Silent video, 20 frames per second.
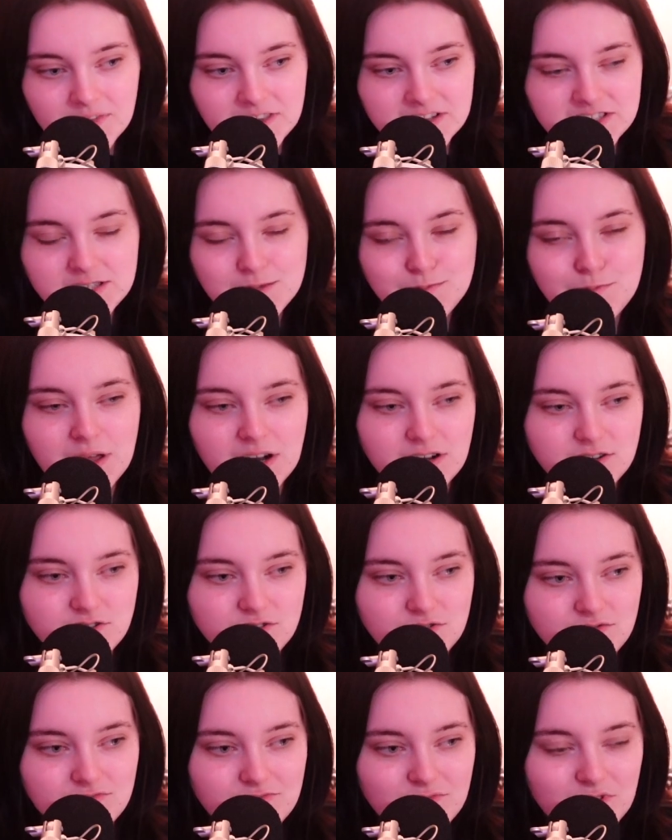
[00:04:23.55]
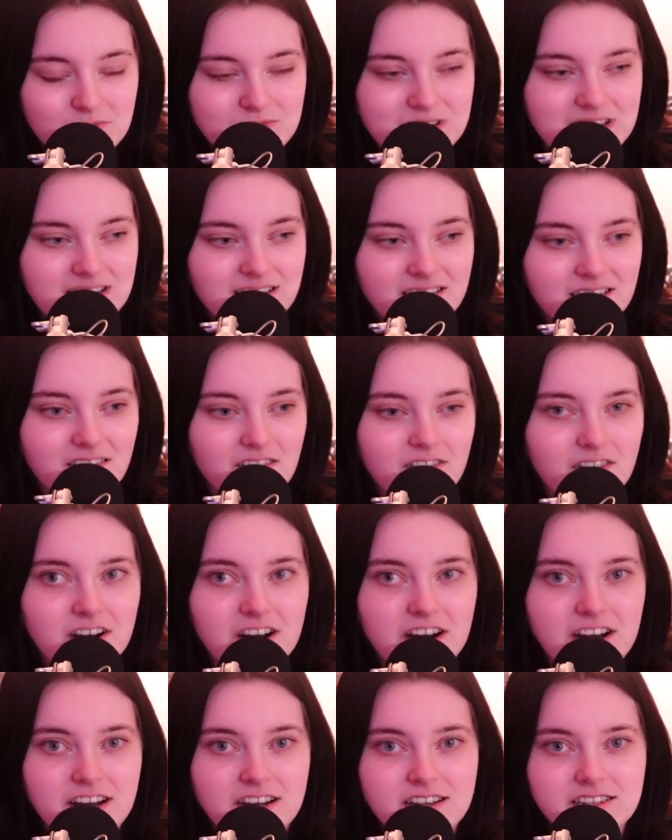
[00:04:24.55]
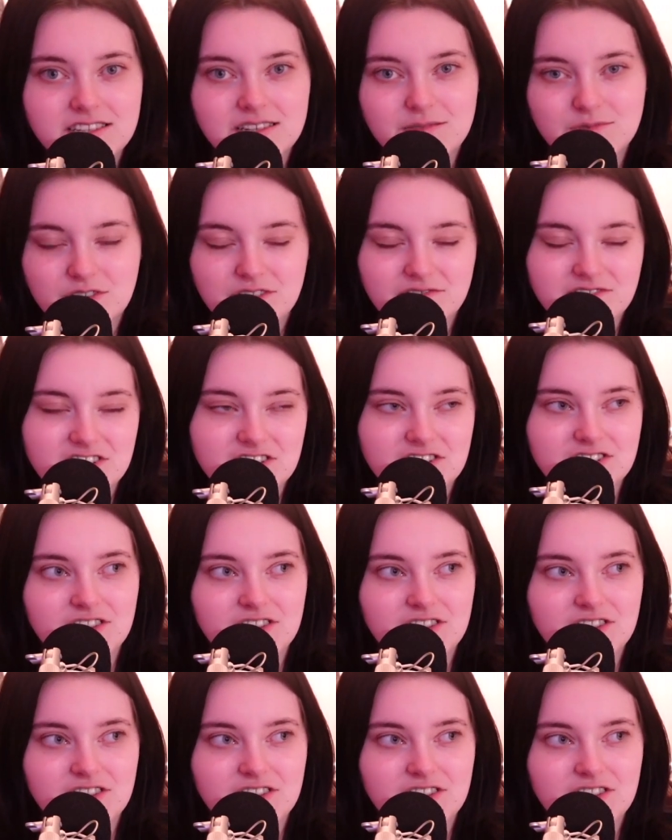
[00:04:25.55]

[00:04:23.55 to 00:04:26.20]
spiritual moment or some sort of